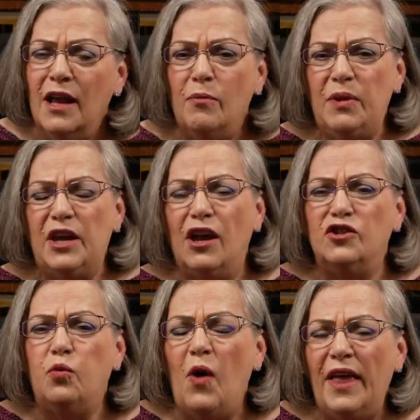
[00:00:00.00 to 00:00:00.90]
Because
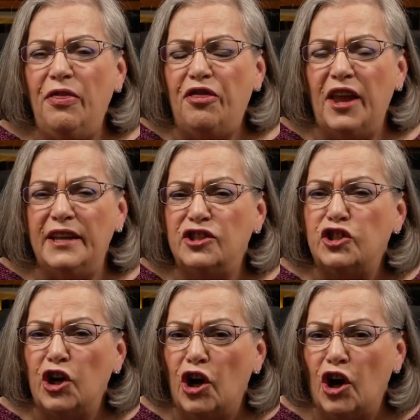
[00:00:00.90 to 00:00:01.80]
when things
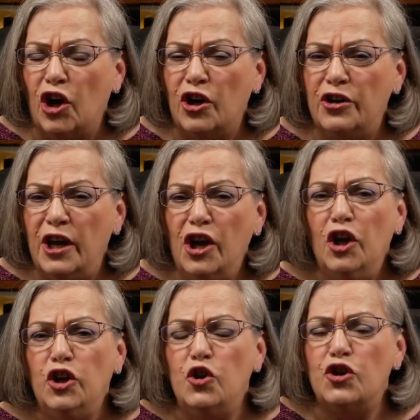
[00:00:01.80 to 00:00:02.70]
turn,
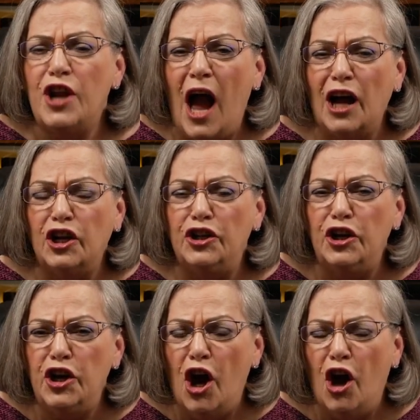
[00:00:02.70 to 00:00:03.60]
you're not going to
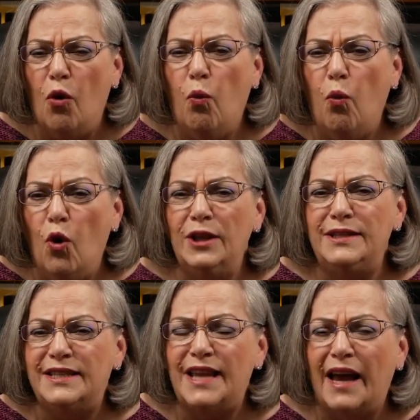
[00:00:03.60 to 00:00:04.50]
know one
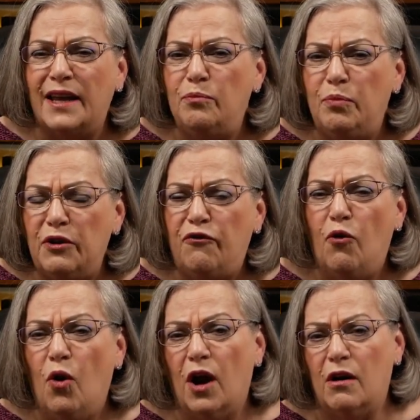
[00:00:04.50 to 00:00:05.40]
second
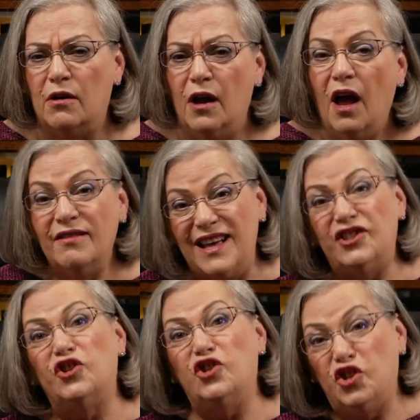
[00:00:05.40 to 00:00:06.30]
before, unless you're
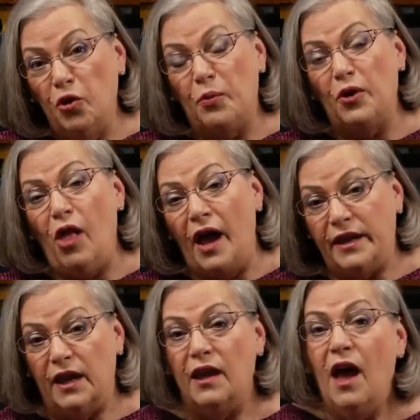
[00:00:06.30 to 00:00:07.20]
super
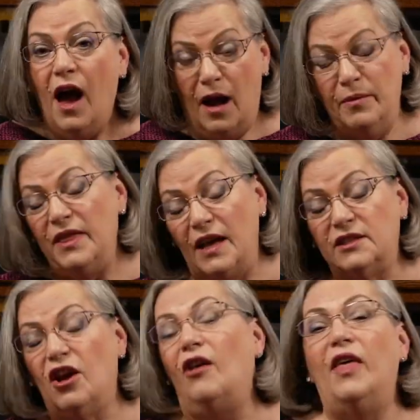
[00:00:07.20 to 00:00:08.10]
lucky. I mean, that's
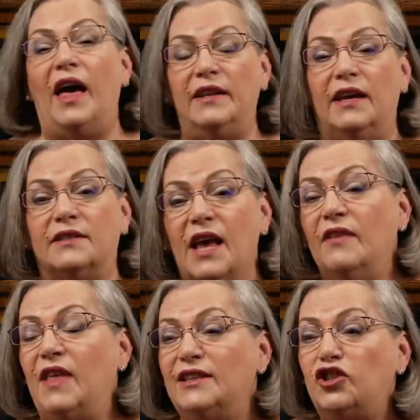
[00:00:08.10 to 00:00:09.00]
all that is.
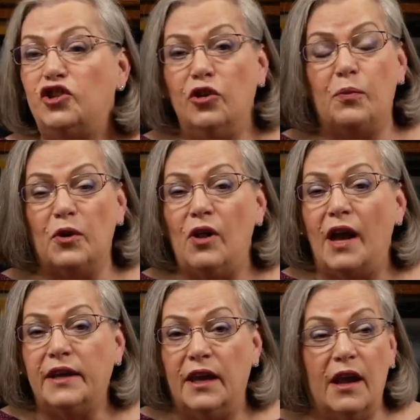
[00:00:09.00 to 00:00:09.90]
That's super
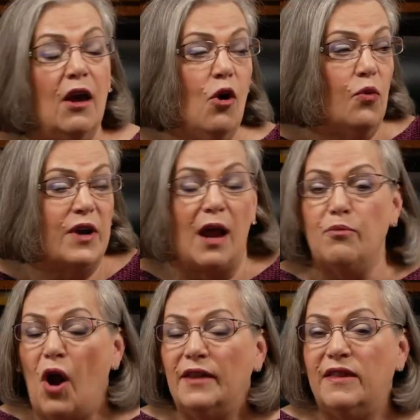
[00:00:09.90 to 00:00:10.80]
lucky. When I
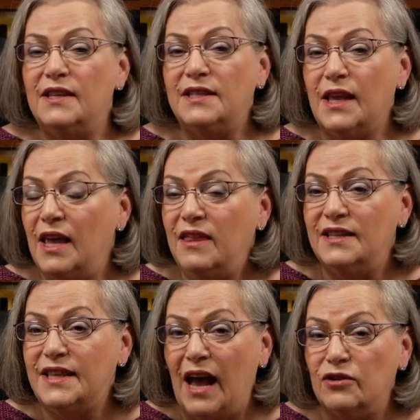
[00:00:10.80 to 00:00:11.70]
bought this uh, this
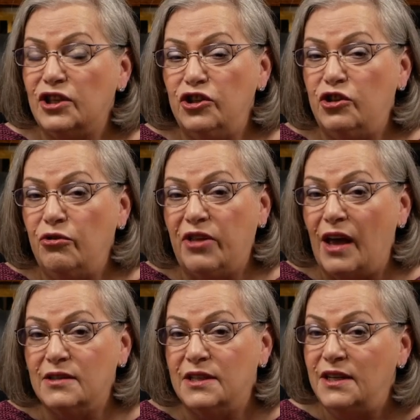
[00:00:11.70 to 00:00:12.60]
house in
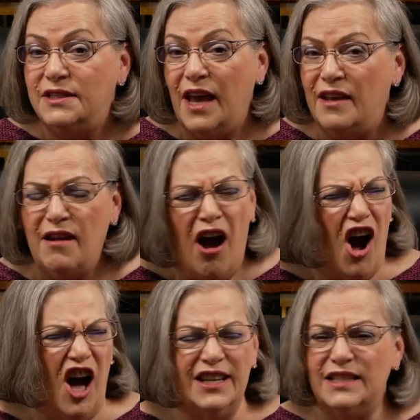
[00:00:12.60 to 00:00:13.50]
2010,
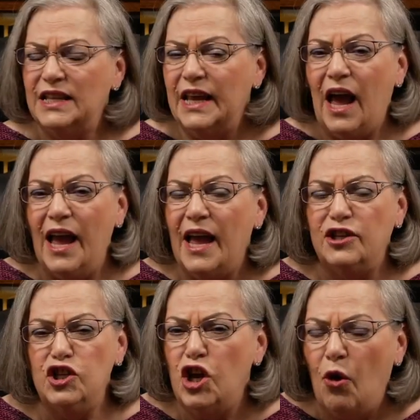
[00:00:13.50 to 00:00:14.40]
honestly, I had
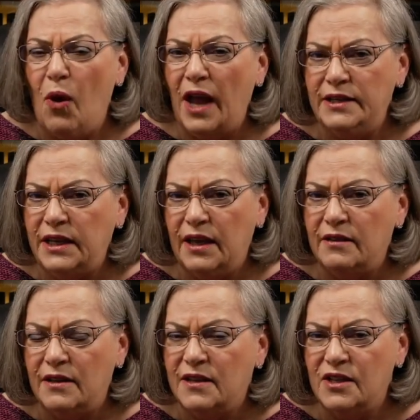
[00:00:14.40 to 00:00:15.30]
no idea
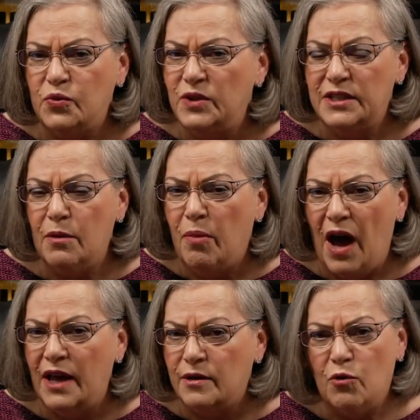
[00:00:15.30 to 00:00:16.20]
that this was the
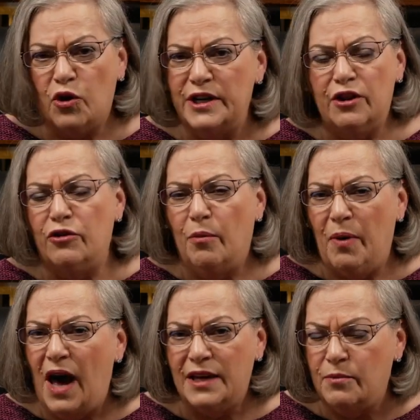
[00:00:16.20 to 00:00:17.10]
bottom or near the
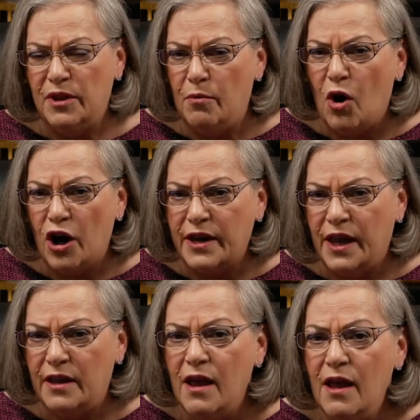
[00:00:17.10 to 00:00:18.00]
bottom of the market
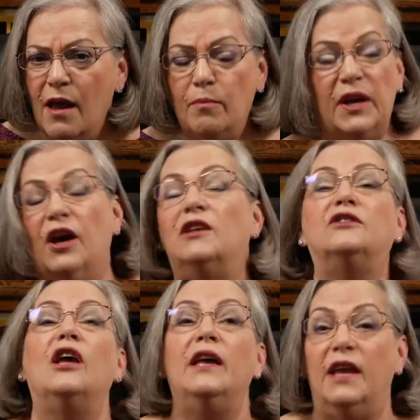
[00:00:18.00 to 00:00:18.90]
because
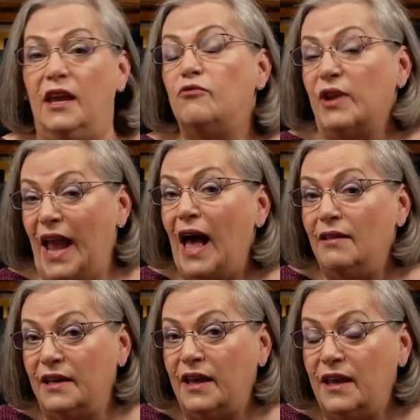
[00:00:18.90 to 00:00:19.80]
in
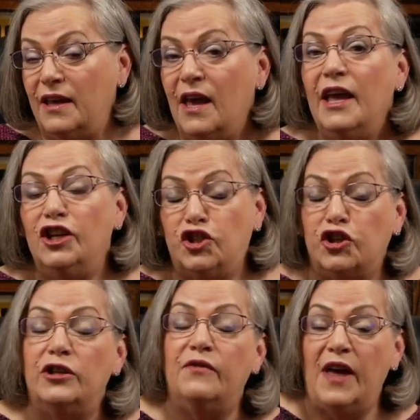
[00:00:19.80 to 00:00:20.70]
reality, it should
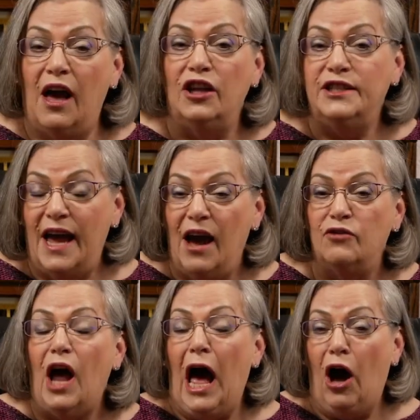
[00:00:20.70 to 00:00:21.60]
have gone
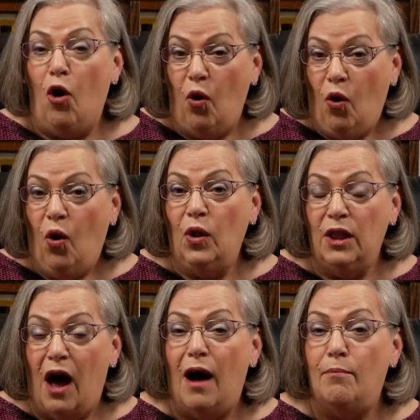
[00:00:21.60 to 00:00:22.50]
down a whole
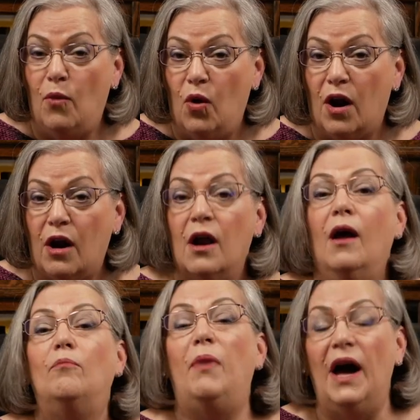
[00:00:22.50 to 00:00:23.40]
lot more,
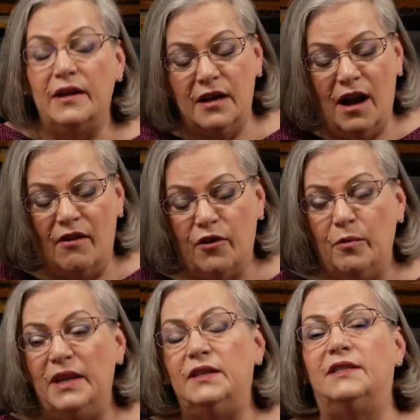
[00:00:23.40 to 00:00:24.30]
but
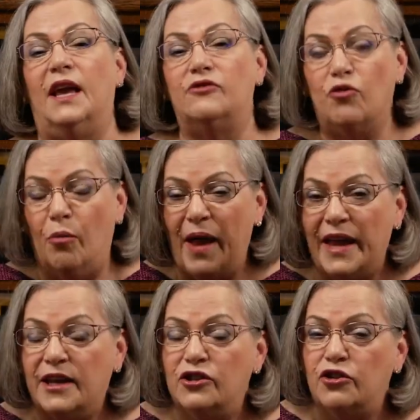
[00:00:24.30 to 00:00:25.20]
government and central bank
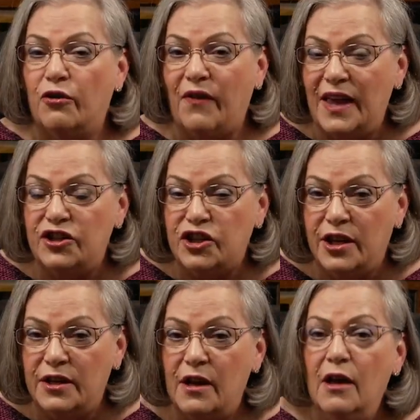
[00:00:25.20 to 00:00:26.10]

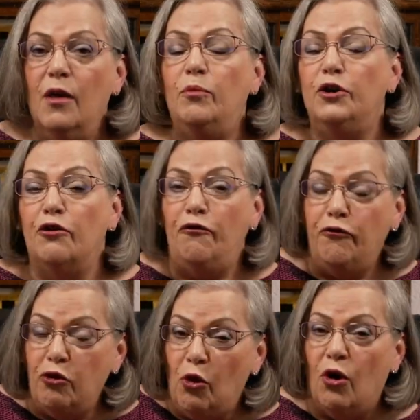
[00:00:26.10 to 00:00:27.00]
intervention put a
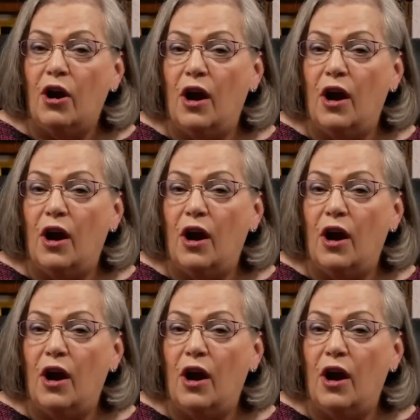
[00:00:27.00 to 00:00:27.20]
floor